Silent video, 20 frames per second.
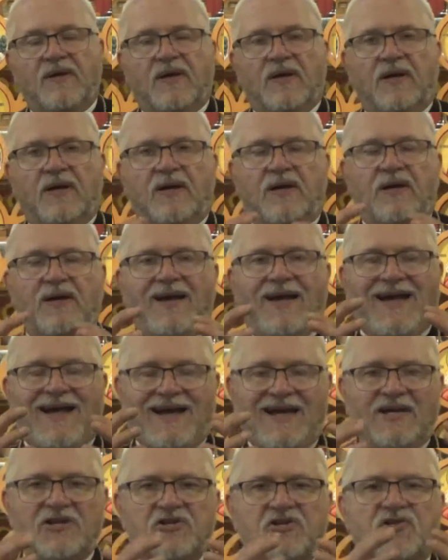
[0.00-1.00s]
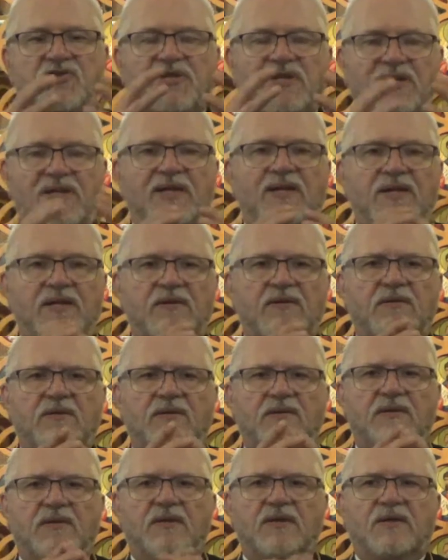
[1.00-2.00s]
Uh, as
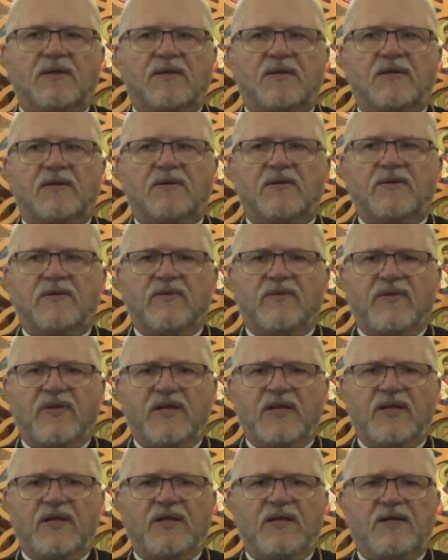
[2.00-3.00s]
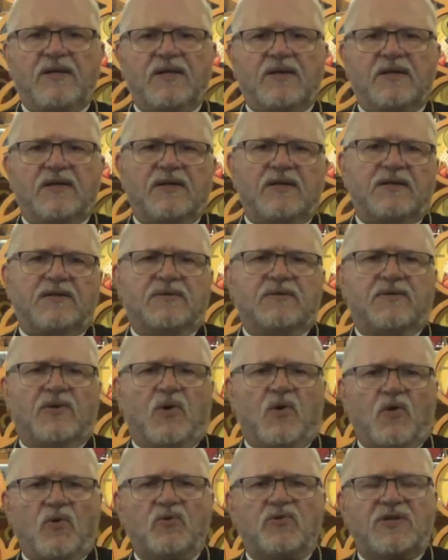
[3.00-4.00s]
in uh, the uh,
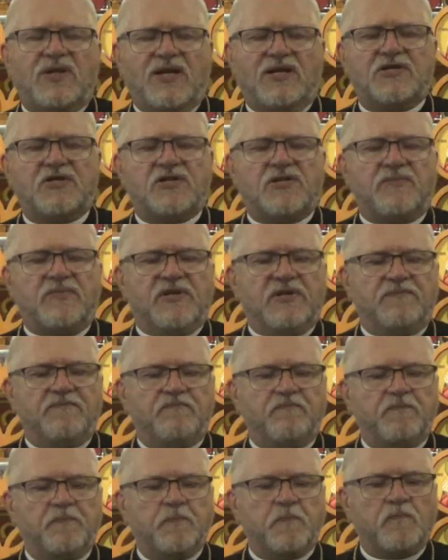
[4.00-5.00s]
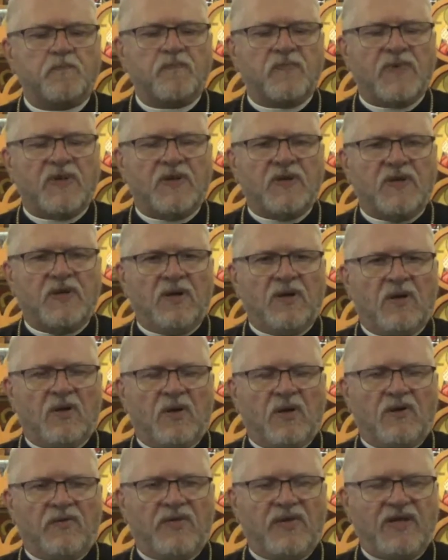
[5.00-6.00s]
Old Testament,
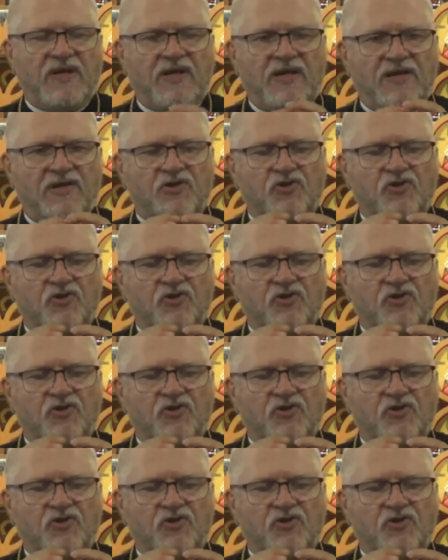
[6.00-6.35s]
the